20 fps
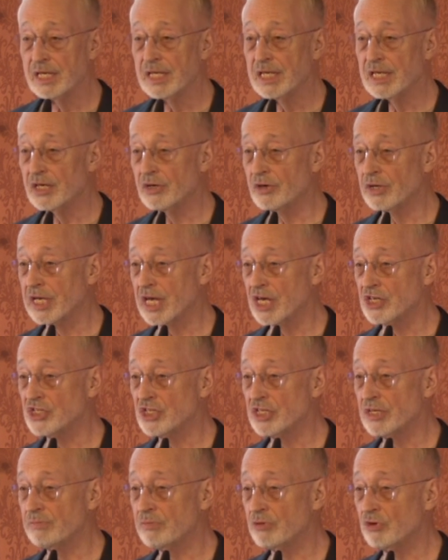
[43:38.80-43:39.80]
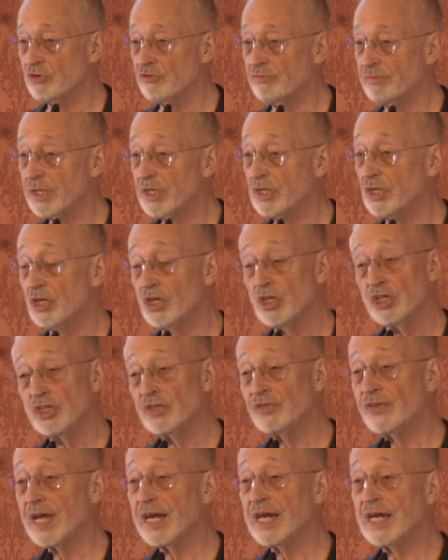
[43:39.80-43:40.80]
irrigation improvement,
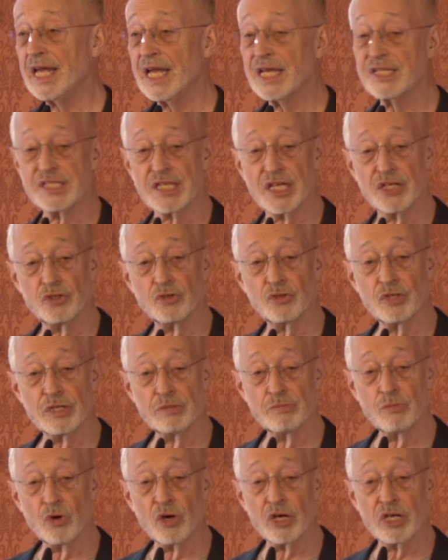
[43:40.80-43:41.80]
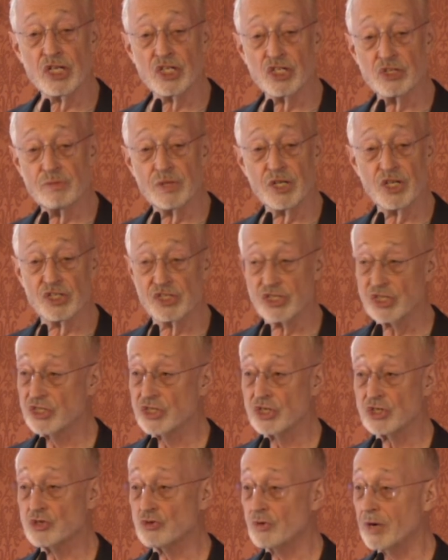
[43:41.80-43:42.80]
you've got an asset you can mortgage because it's
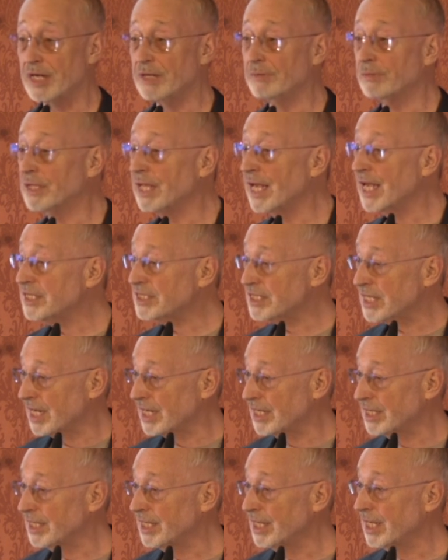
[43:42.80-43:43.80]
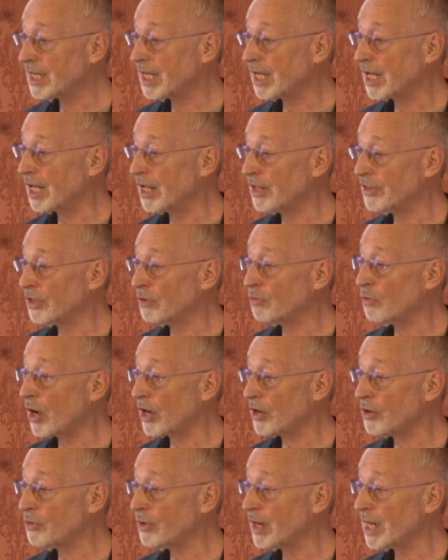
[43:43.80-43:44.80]
a tradable asset, the
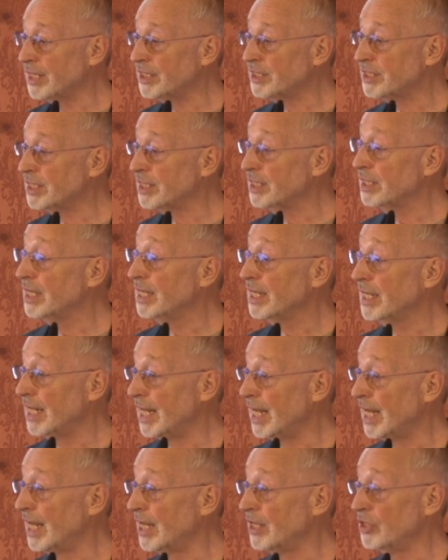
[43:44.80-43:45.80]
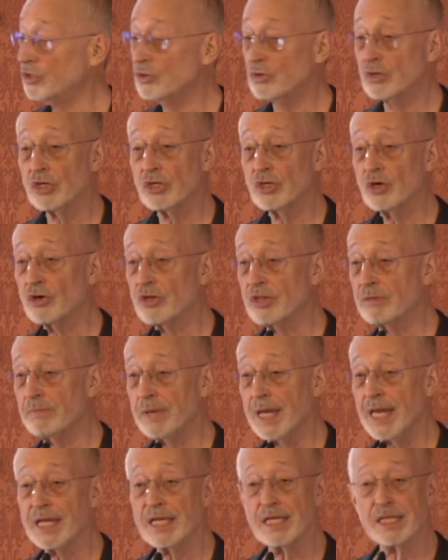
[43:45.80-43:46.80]
water rights, and you can go to the
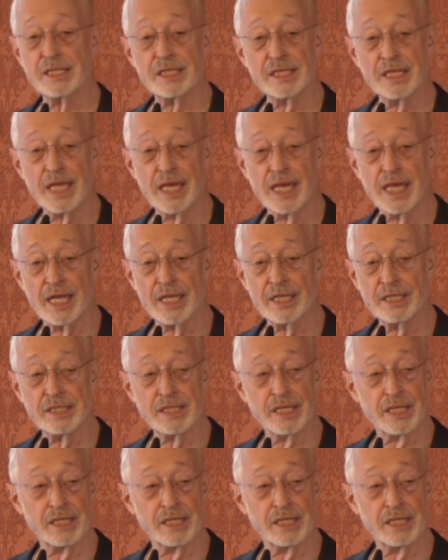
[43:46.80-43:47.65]
bank and